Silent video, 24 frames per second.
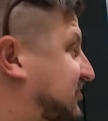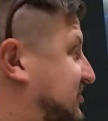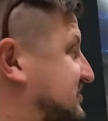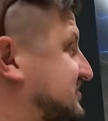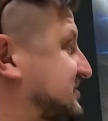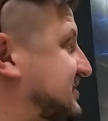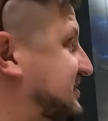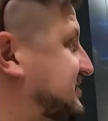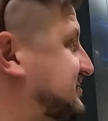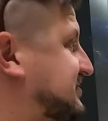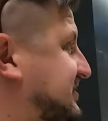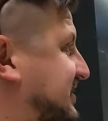bus
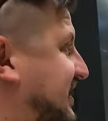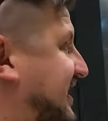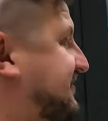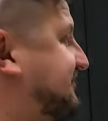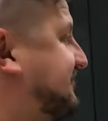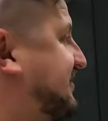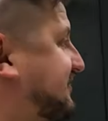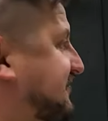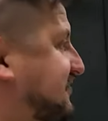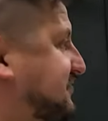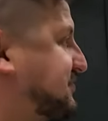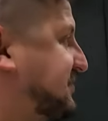station
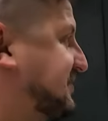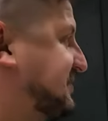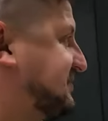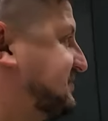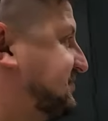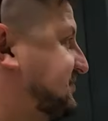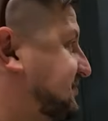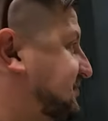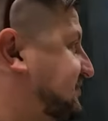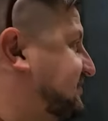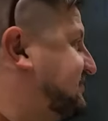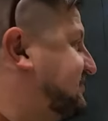I've ever been
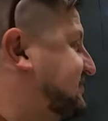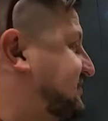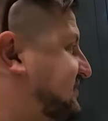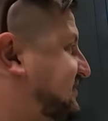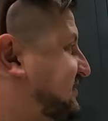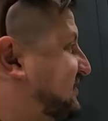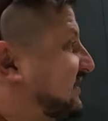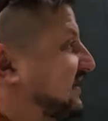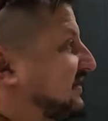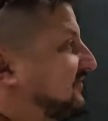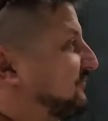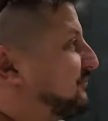to.
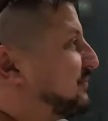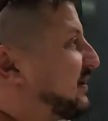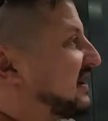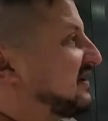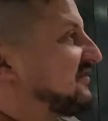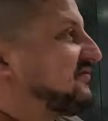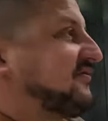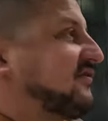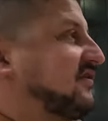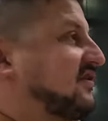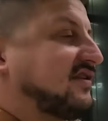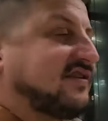
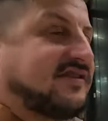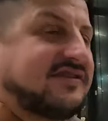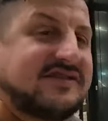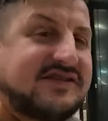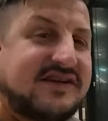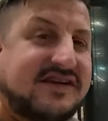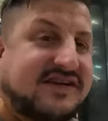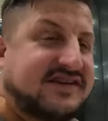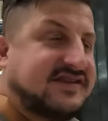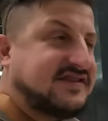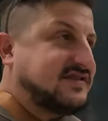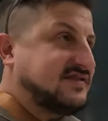By far,
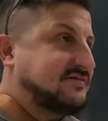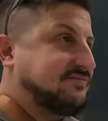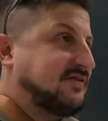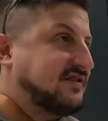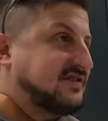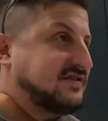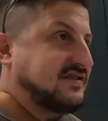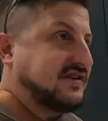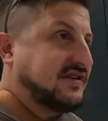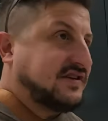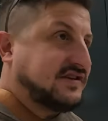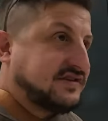nicest
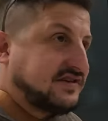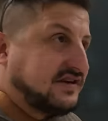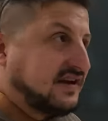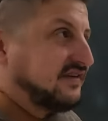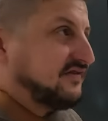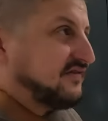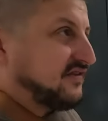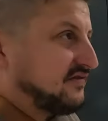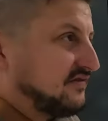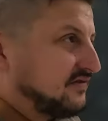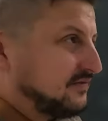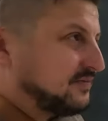bus station
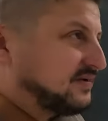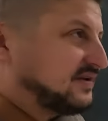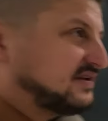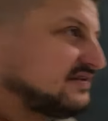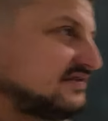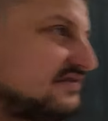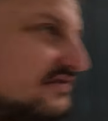I've ever been